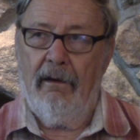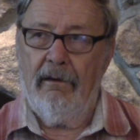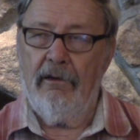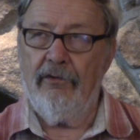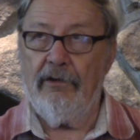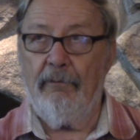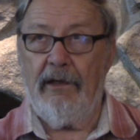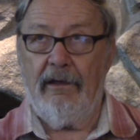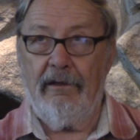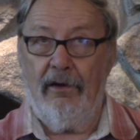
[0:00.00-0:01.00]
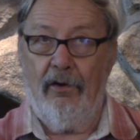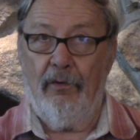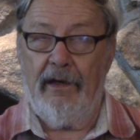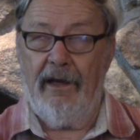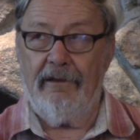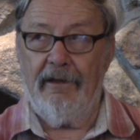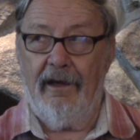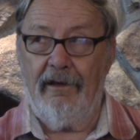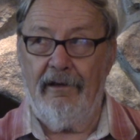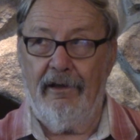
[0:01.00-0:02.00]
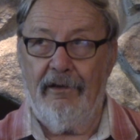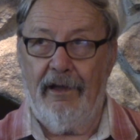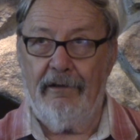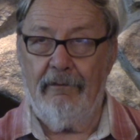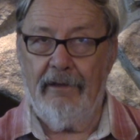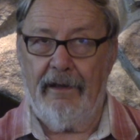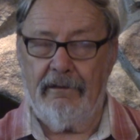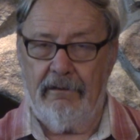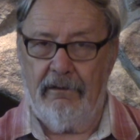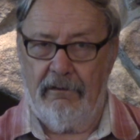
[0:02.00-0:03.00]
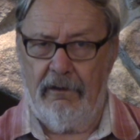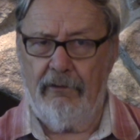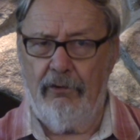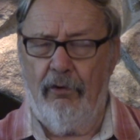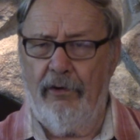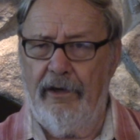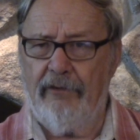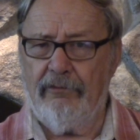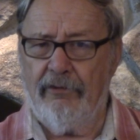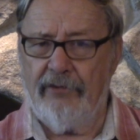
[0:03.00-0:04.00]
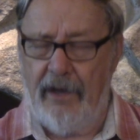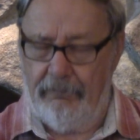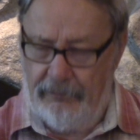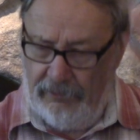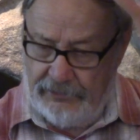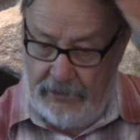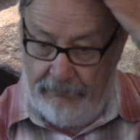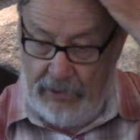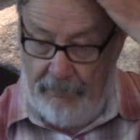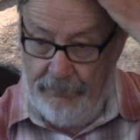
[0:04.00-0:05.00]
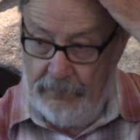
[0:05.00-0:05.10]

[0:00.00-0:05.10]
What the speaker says: Used to be, you know, we had the idea that, like the doe and estrus type lure scent, that